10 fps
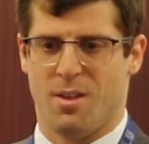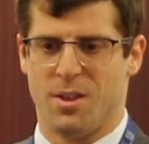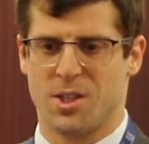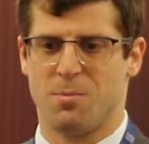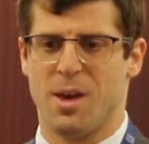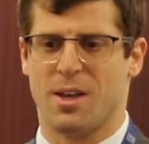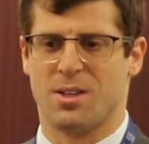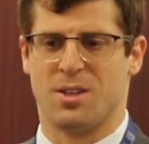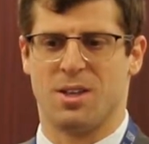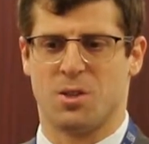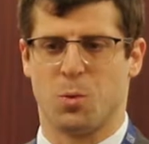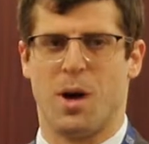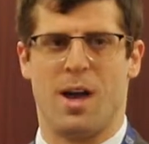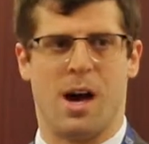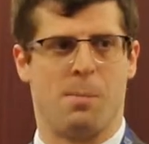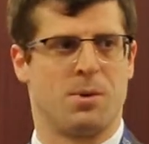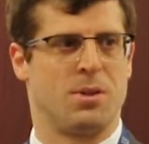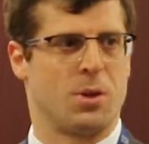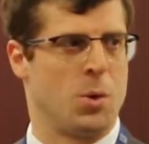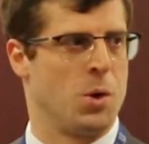This makes its way up to
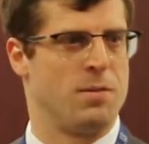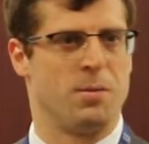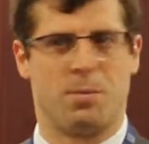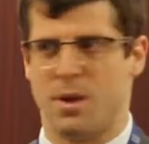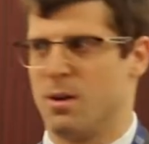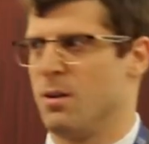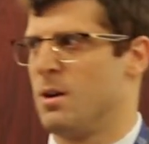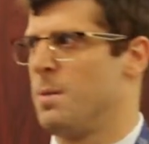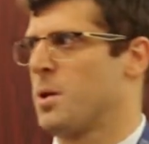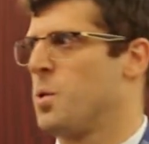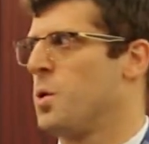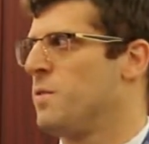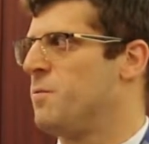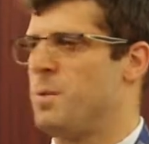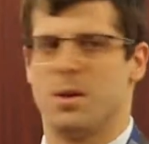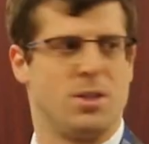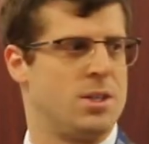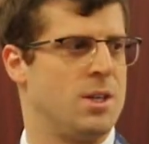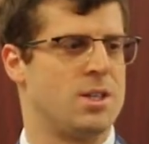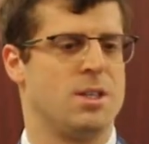the Court of Appeal, and the Court of Appeal
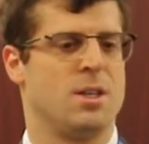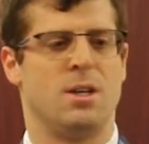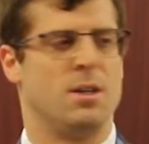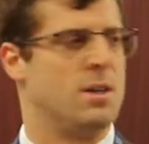says, no.